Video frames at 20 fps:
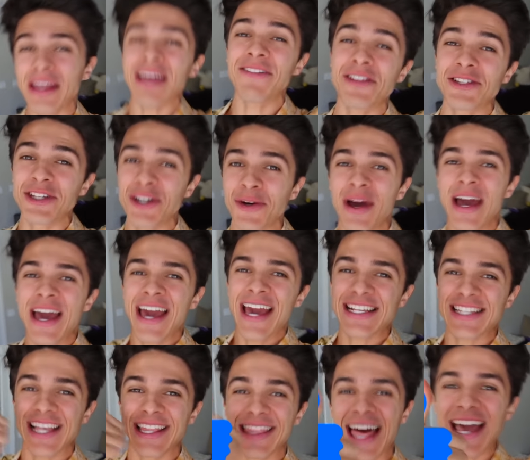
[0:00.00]
you have to do
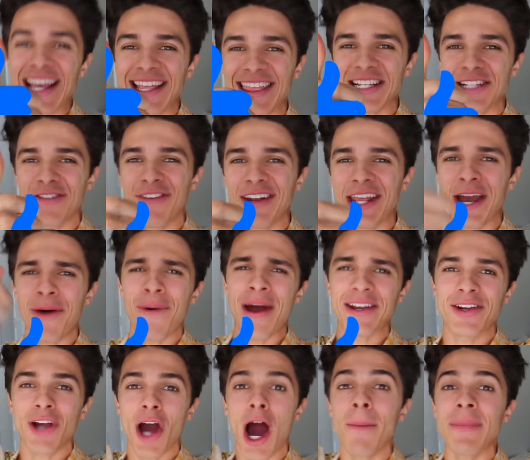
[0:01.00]
is like this video
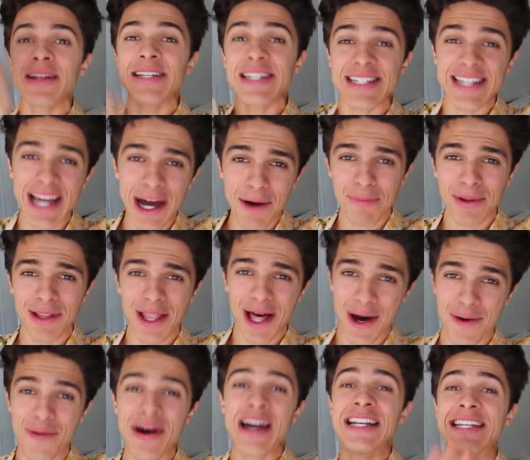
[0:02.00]
and comment down
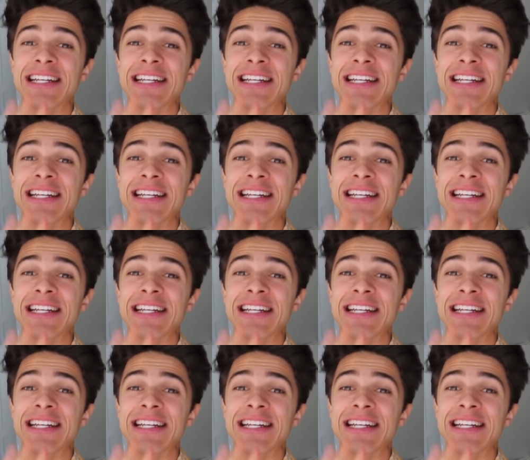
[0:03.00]
below.